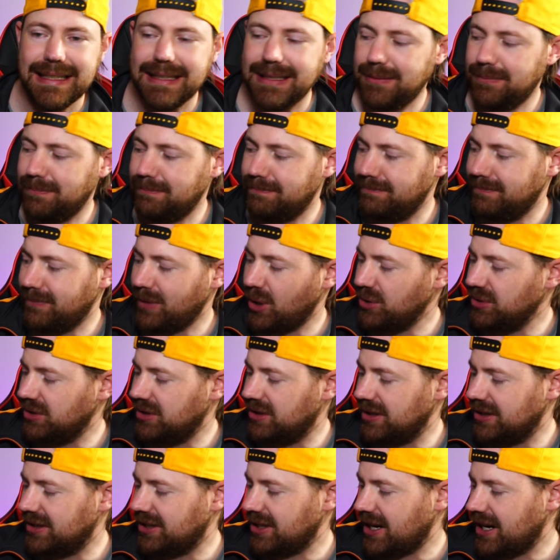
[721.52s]
Most
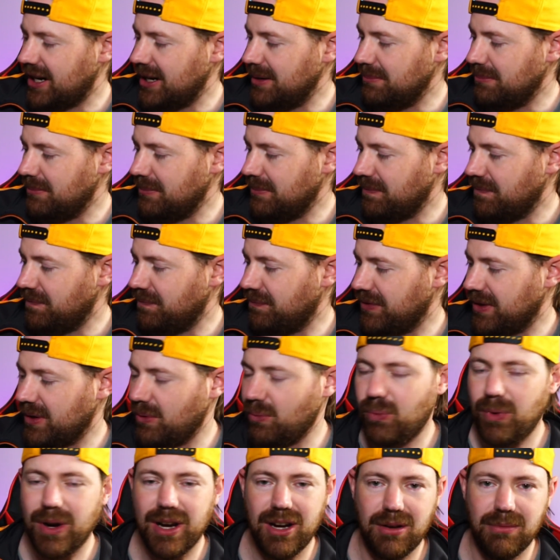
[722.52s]
of the time
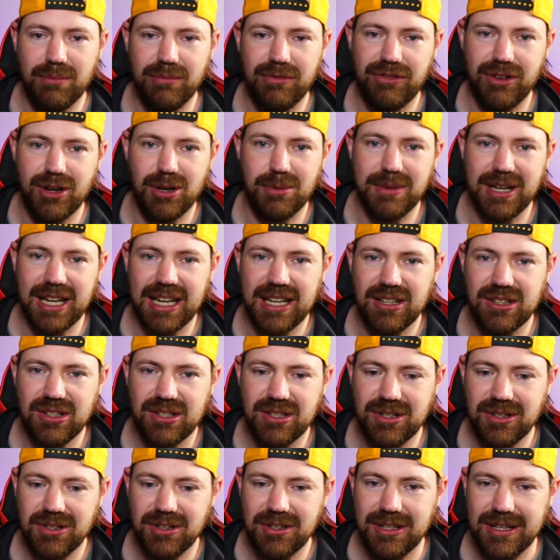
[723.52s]
when I'm filming in
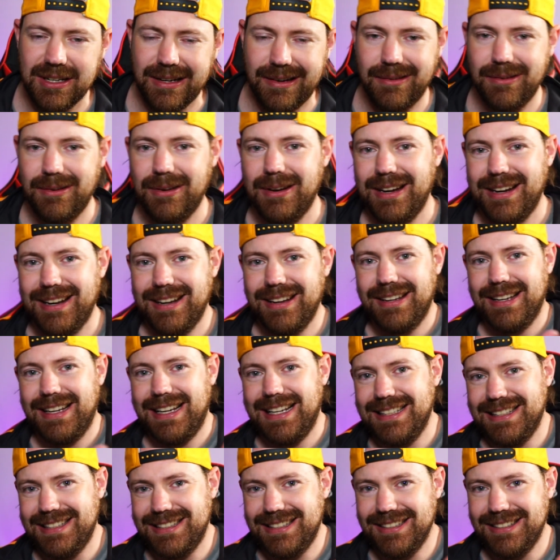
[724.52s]
studio,
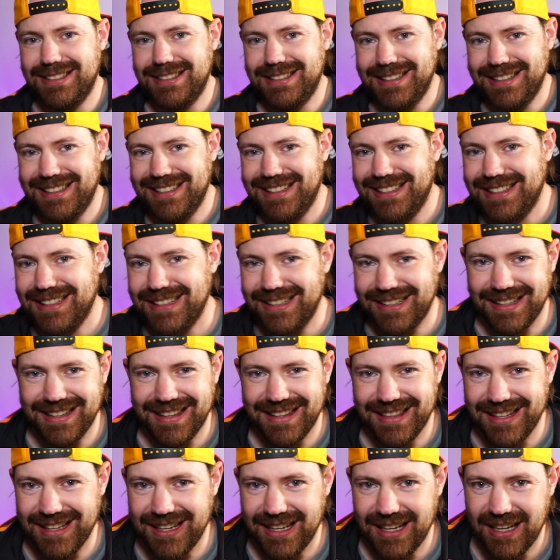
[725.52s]
it's just sitting
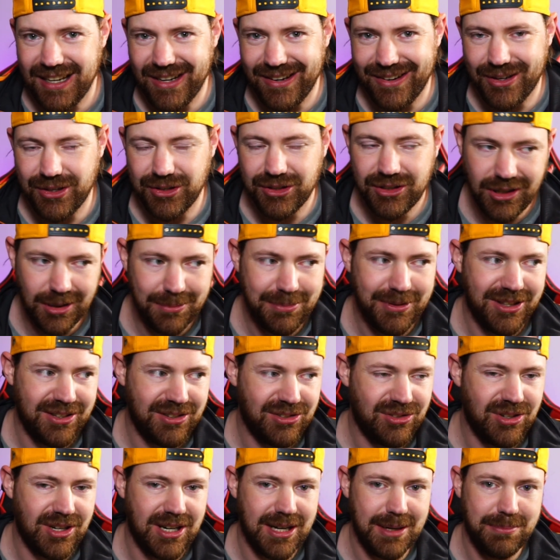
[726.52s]
there on top of the
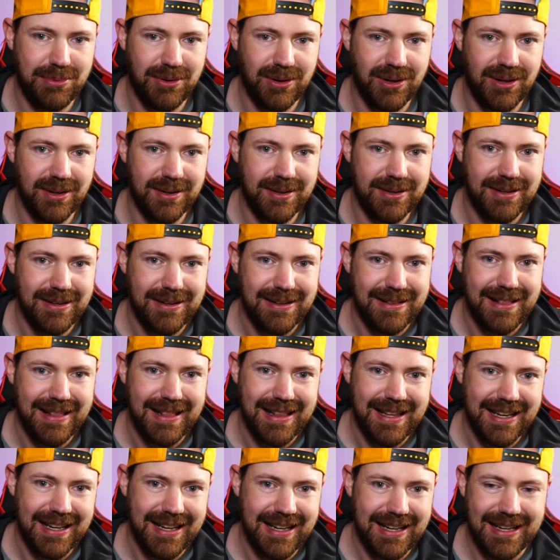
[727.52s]
tripod
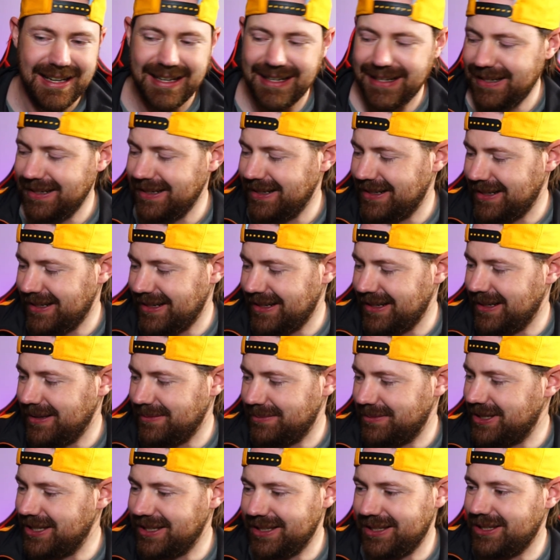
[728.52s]
and
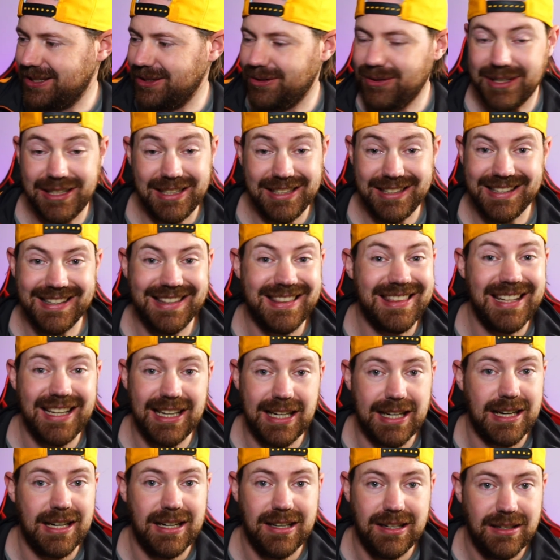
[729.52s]
just doing its
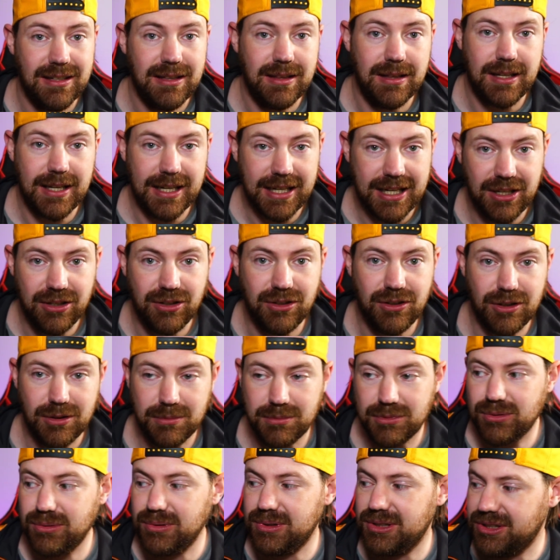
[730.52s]
thing, like a
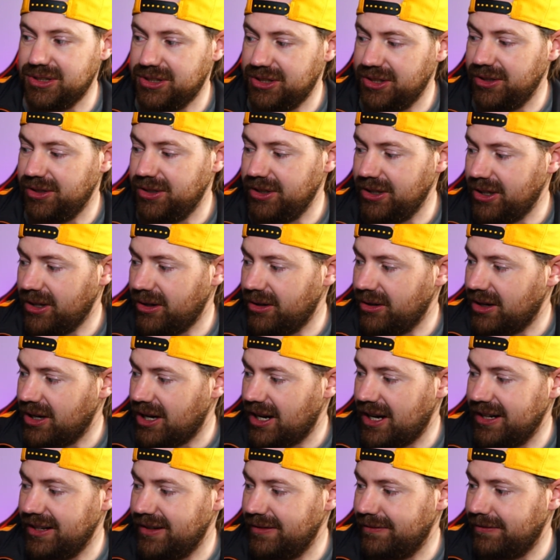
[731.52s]
normal studio
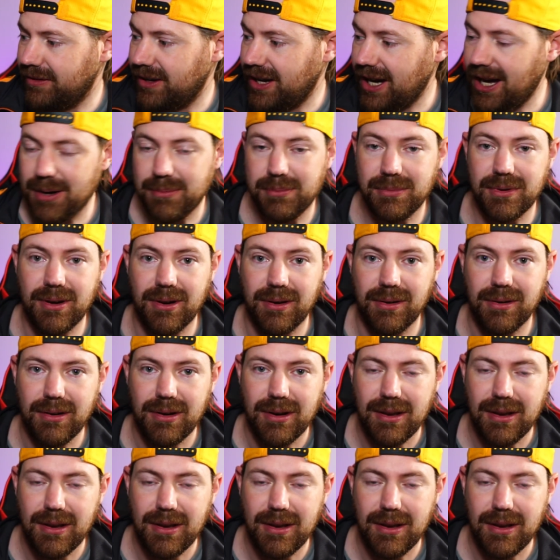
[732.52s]
kind of camera.